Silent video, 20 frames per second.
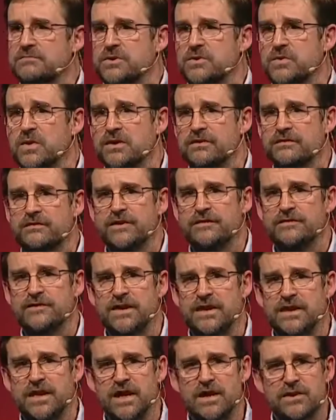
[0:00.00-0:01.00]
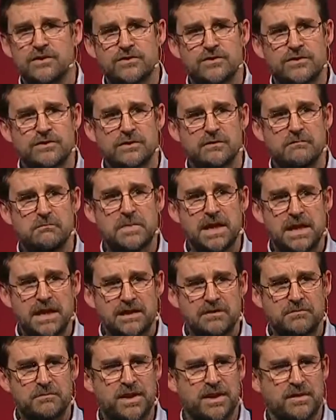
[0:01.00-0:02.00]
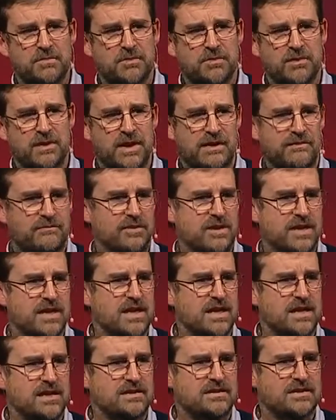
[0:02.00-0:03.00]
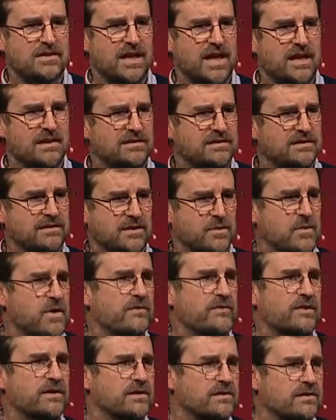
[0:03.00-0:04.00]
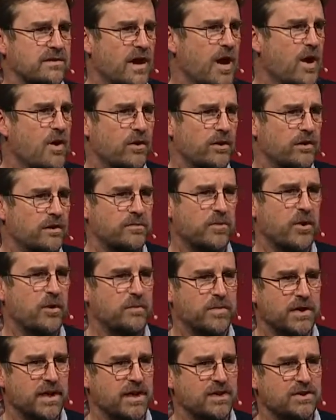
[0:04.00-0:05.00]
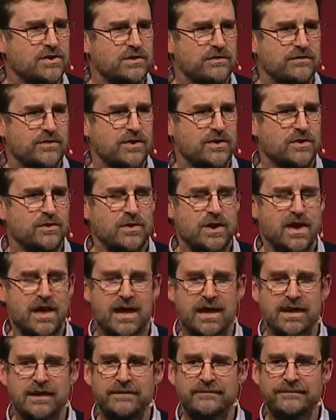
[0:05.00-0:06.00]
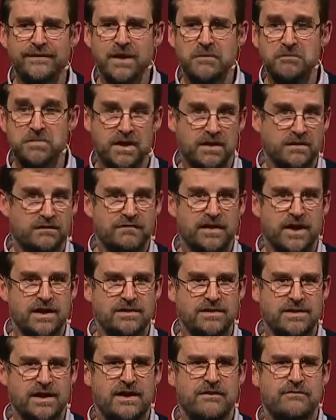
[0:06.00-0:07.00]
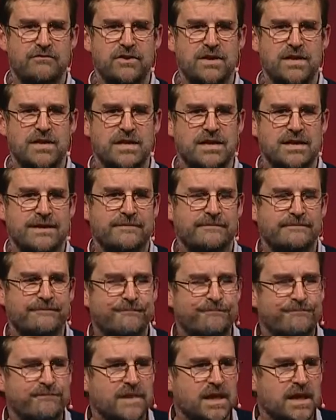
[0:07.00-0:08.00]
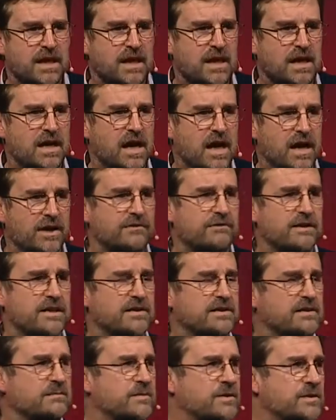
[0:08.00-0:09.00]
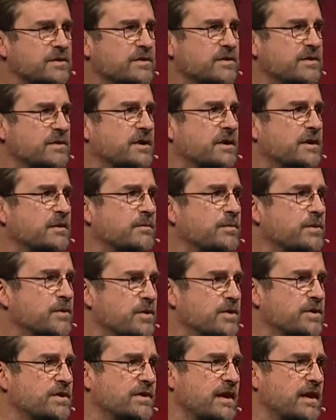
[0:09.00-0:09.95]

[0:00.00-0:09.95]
between 50 and 100 million people every year. So that's equivalent to the whole of the population of the UK being infected every year. Other estimates put